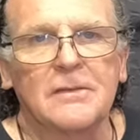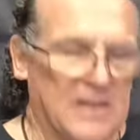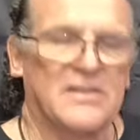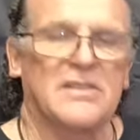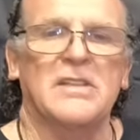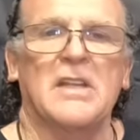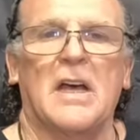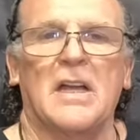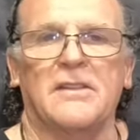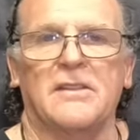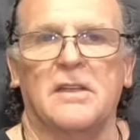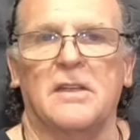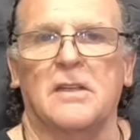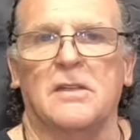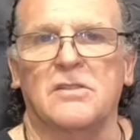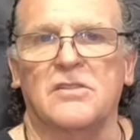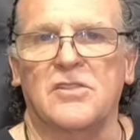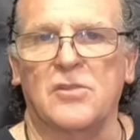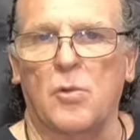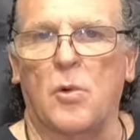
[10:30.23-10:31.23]
It's not that
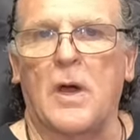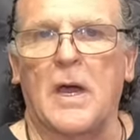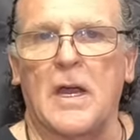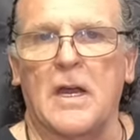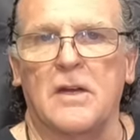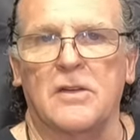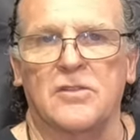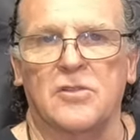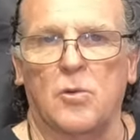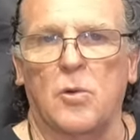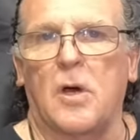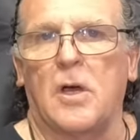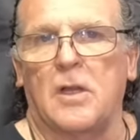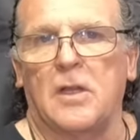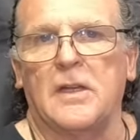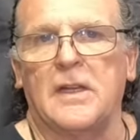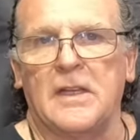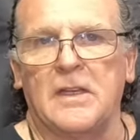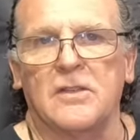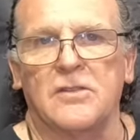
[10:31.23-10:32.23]
Squier's
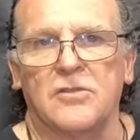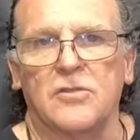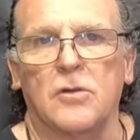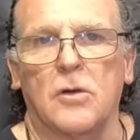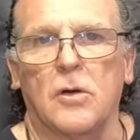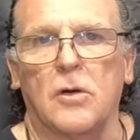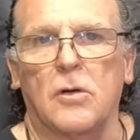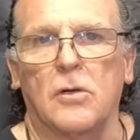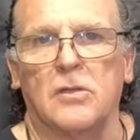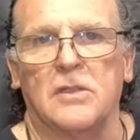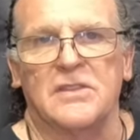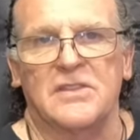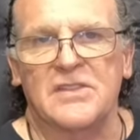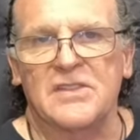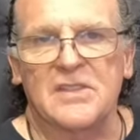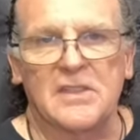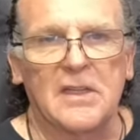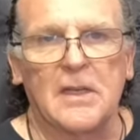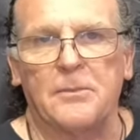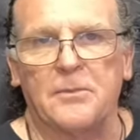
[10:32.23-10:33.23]
quality control is
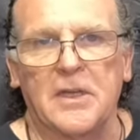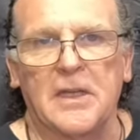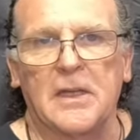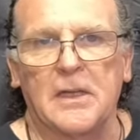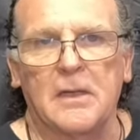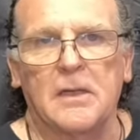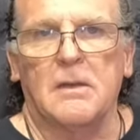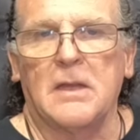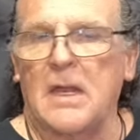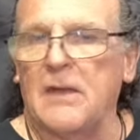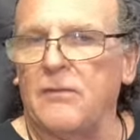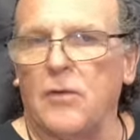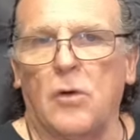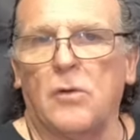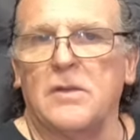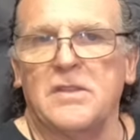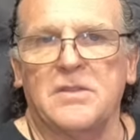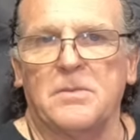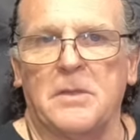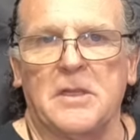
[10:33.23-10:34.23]
slipping. They've
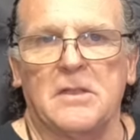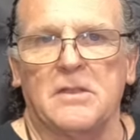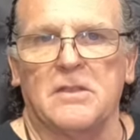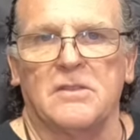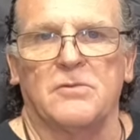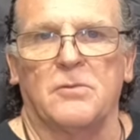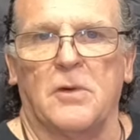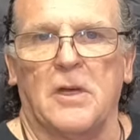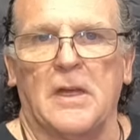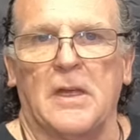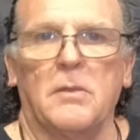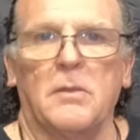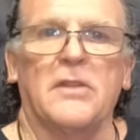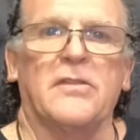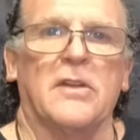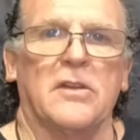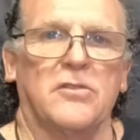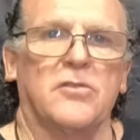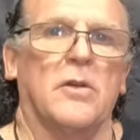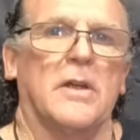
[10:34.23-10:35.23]
always been this way. But
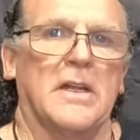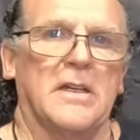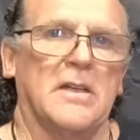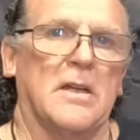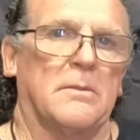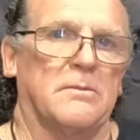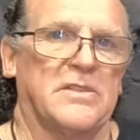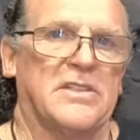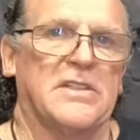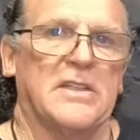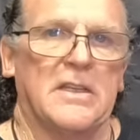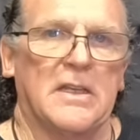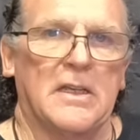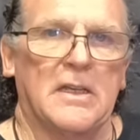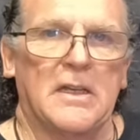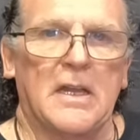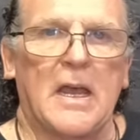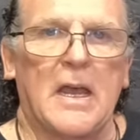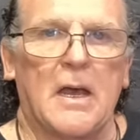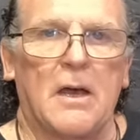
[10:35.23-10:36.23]
the trend I'm seeing
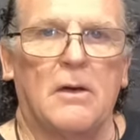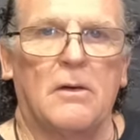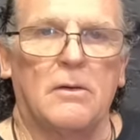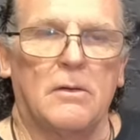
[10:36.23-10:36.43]
now